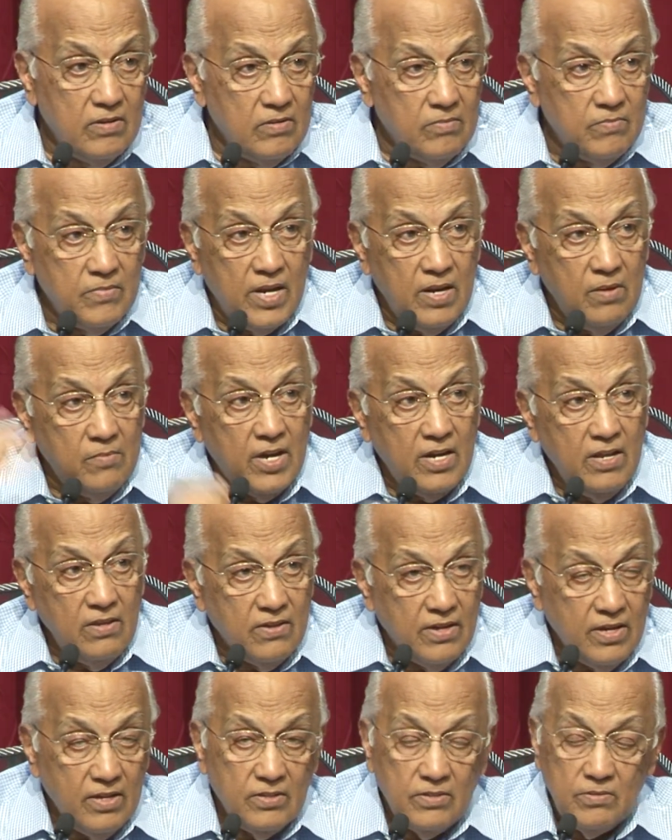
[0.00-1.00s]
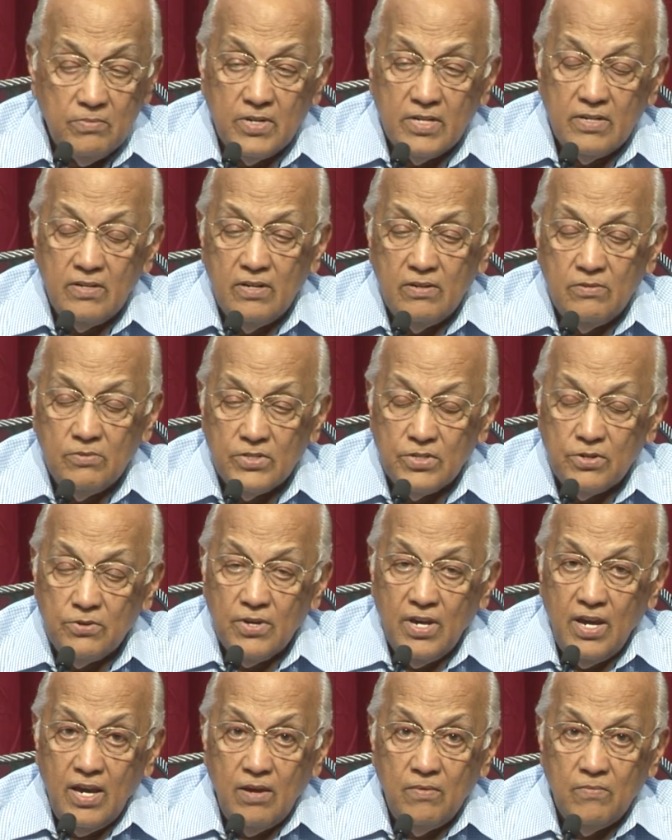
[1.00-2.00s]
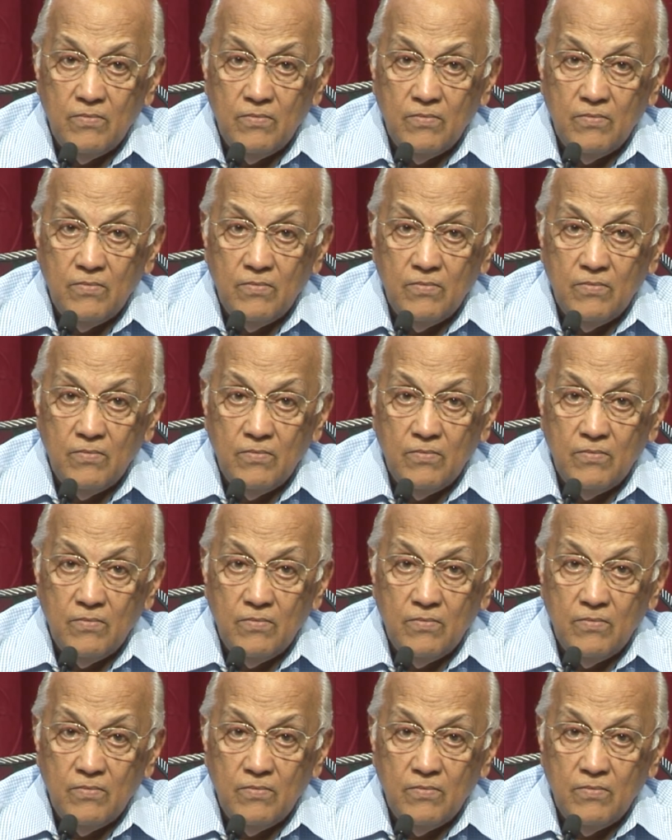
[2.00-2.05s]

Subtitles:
many, many things, but it was okay.